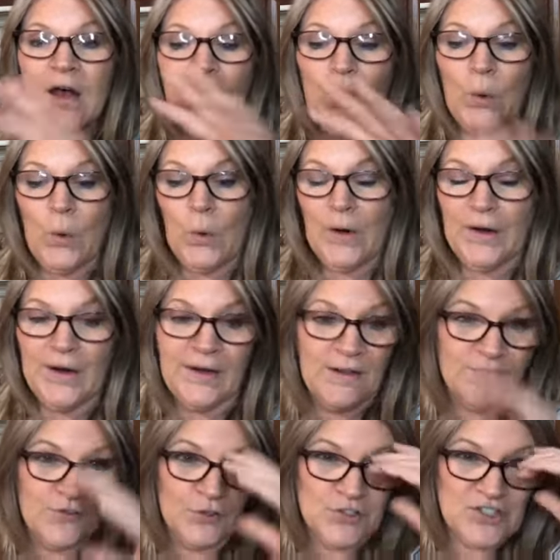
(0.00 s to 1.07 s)
Or
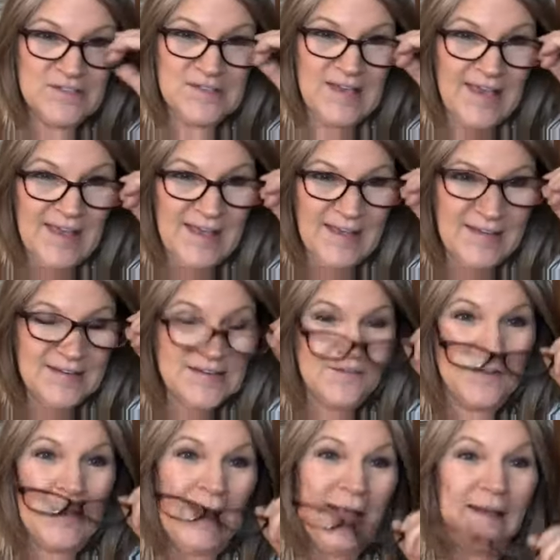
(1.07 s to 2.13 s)
if you just can't, if
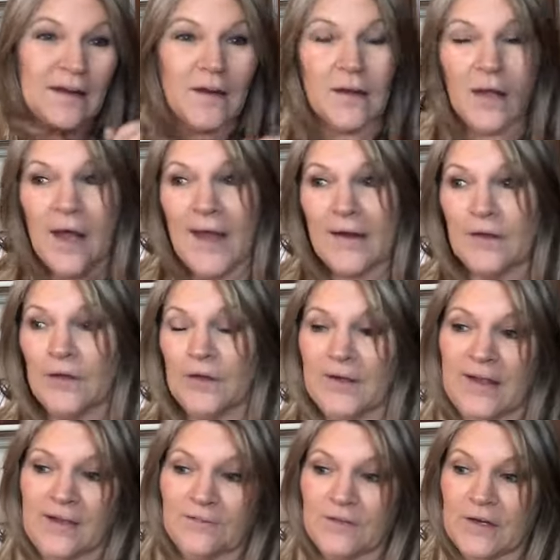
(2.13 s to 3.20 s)
you can't get online or you
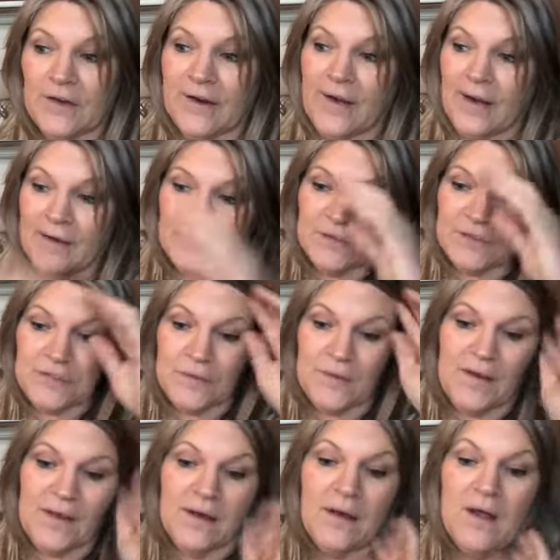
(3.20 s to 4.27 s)
can't figure out how to do
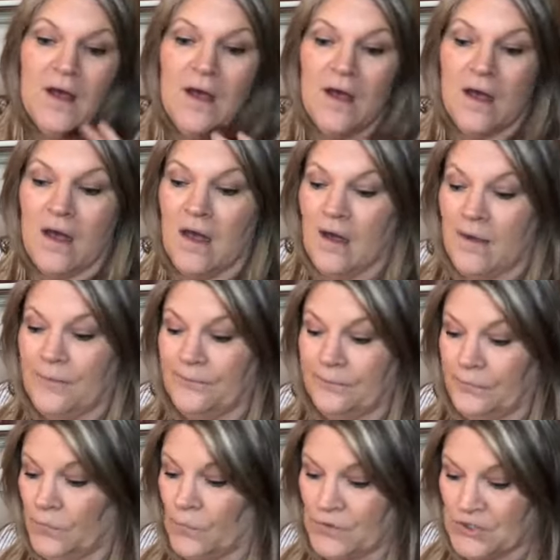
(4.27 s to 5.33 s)
it,
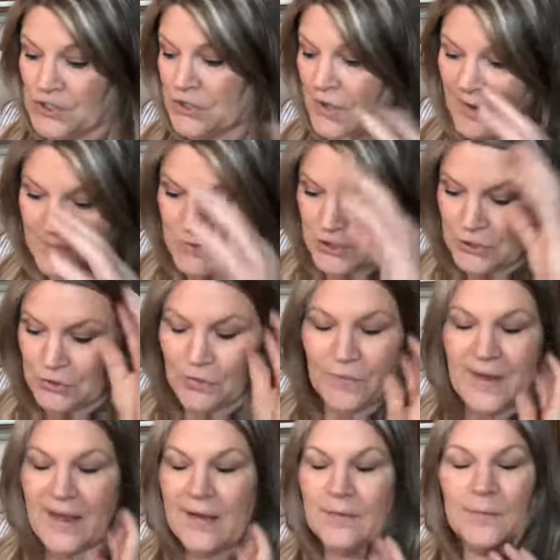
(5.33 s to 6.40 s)
which I'm sure you
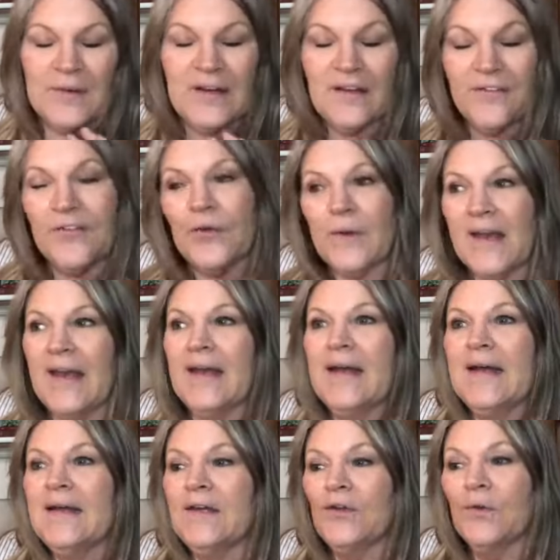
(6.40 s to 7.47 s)
can, but if you
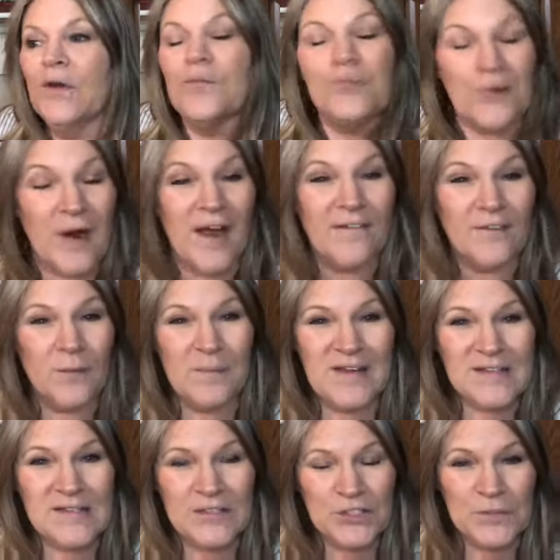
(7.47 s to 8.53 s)
can't, you could private
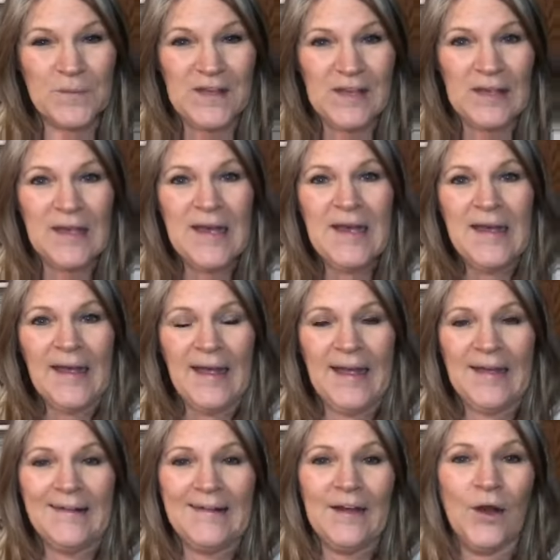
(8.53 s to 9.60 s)
message me,
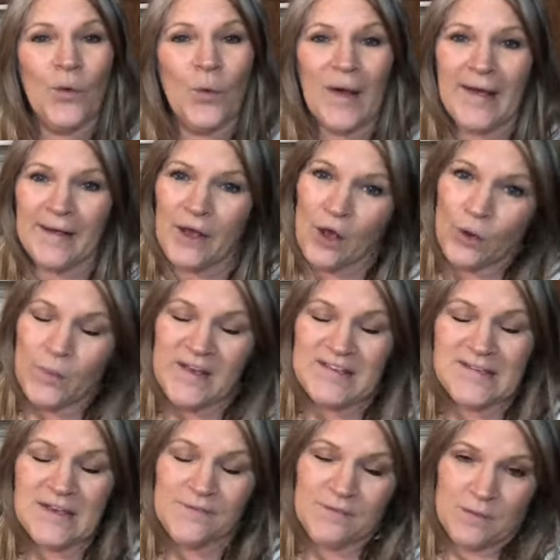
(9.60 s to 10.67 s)
and I always
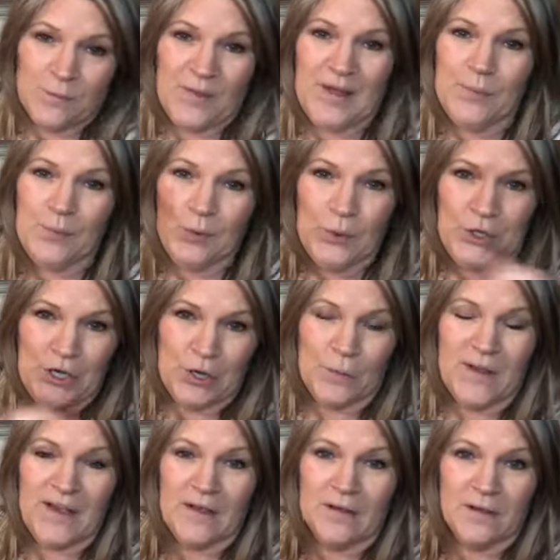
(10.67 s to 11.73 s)
give the people
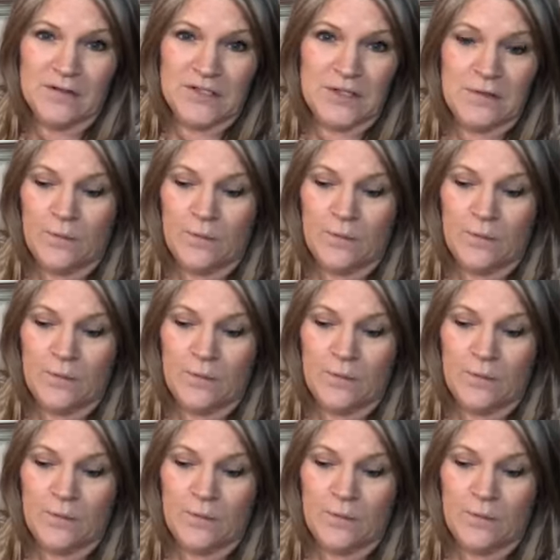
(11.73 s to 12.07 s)
going to the